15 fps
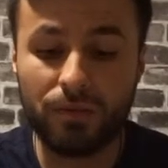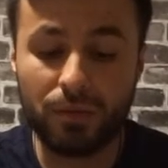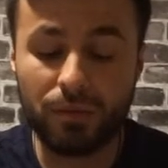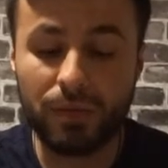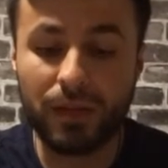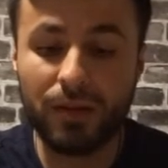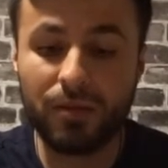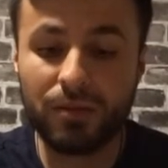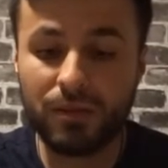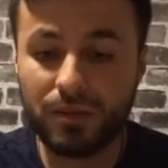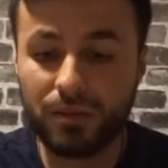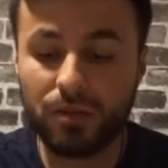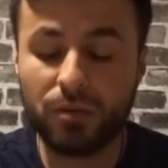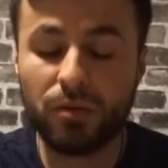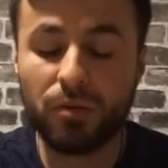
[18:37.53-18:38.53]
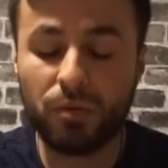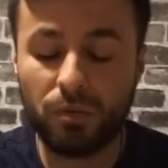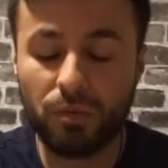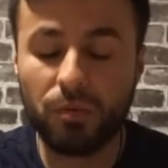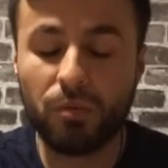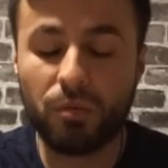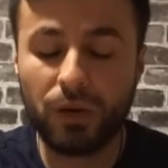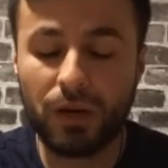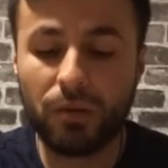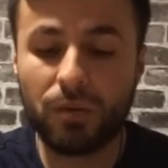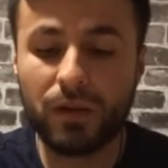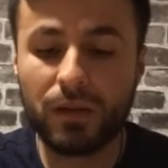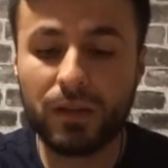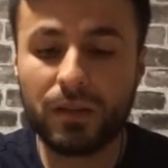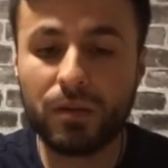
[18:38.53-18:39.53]
from now until when I
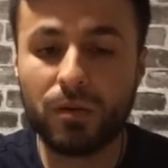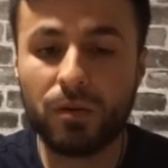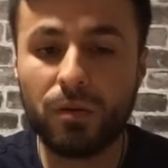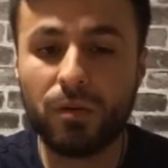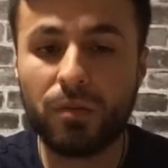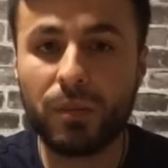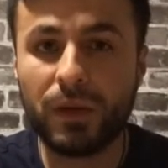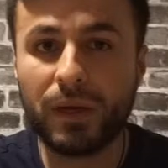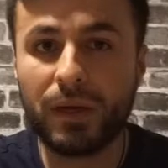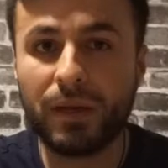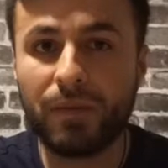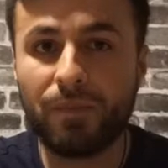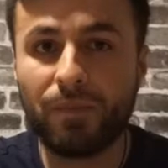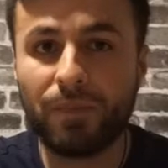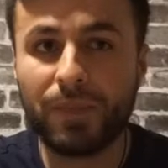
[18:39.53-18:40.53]
want to get the goal might